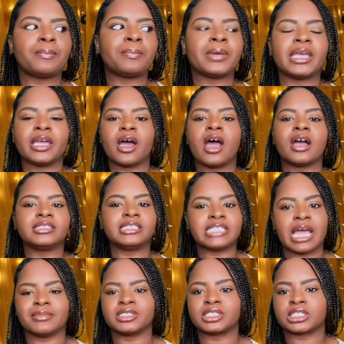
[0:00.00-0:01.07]
PR
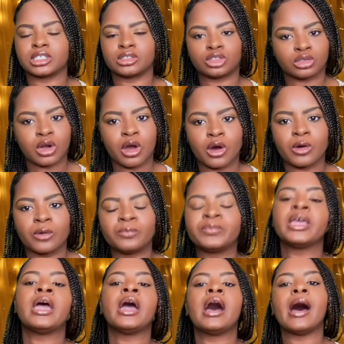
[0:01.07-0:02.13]
damage control
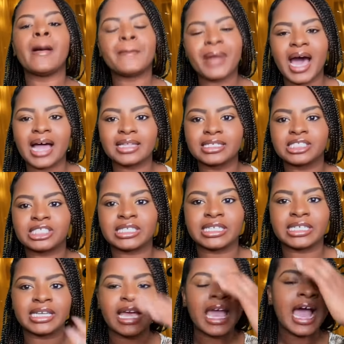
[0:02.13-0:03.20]

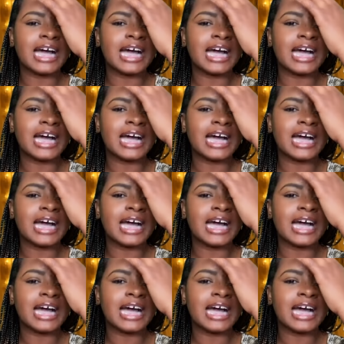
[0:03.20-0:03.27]
apology.